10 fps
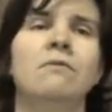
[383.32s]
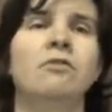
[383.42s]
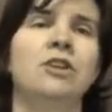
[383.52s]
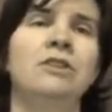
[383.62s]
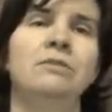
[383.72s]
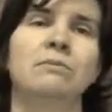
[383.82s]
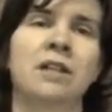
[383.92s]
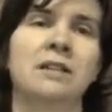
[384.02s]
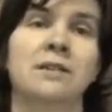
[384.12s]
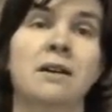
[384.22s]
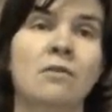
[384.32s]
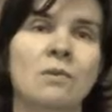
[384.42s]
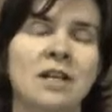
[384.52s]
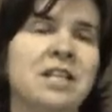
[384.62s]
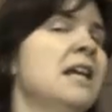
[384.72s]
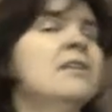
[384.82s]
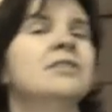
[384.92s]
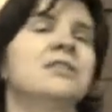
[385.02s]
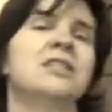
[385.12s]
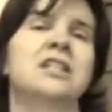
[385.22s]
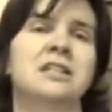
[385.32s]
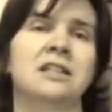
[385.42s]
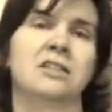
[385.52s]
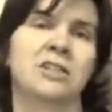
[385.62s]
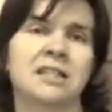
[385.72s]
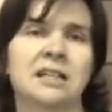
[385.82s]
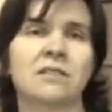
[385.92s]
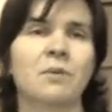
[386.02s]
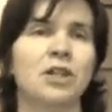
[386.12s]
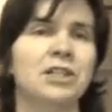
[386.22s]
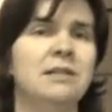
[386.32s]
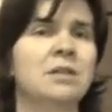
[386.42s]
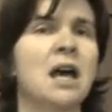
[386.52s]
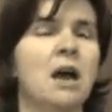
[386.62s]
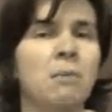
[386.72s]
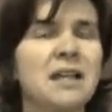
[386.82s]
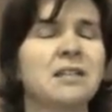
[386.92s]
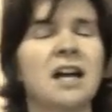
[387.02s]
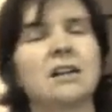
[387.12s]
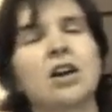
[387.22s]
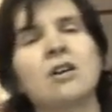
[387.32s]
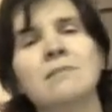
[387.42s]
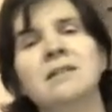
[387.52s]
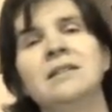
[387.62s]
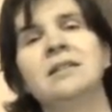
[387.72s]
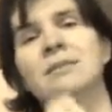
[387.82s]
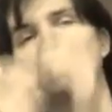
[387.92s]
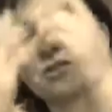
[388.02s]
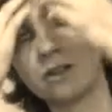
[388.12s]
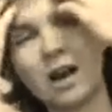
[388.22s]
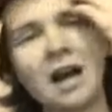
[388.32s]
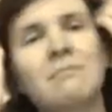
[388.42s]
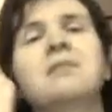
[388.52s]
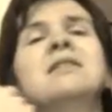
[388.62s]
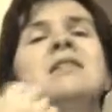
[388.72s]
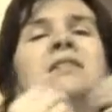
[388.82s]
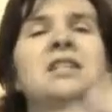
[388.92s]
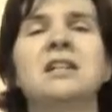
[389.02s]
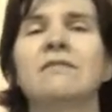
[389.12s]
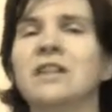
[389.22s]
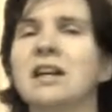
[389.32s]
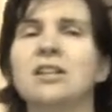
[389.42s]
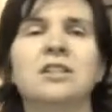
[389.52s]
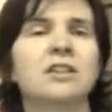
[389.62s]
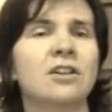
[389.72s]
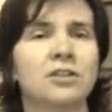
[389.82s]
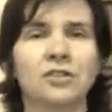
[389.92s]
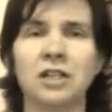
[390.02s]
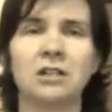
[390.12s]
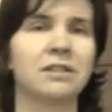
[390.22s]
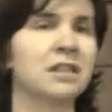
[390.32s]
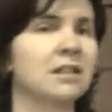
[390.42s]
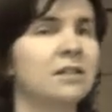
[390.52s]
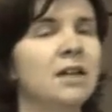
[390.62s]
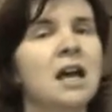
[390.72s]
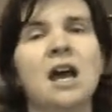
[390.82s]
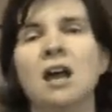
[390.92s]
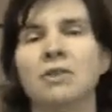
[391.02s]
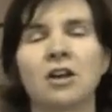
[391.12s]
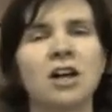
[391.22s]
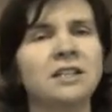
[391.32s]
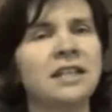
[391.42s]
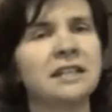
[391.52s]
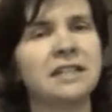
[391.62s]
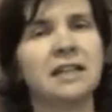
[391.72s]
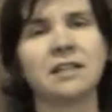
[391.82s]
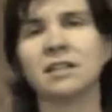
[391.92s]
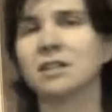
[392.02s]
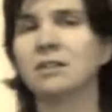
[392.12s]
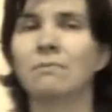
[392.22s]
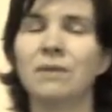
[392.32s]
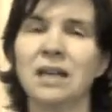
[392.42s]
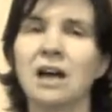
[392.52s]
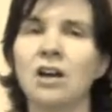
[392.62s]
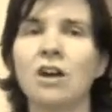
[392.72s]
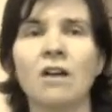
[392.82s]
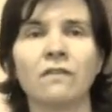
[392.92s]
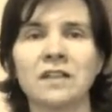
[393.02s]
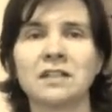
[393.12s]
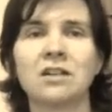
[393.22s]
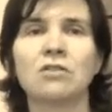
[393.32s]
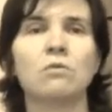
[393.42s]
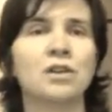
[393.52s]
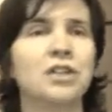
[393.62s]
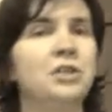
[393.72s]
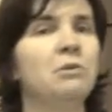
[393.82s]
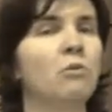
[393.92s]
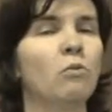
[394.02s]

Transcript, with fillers: for my all my channels, not just the 30 Days of Positives. Please like, comment, subscribe, you know, share the videos, you know, the drill, you know. The contact details is below, hopefully still with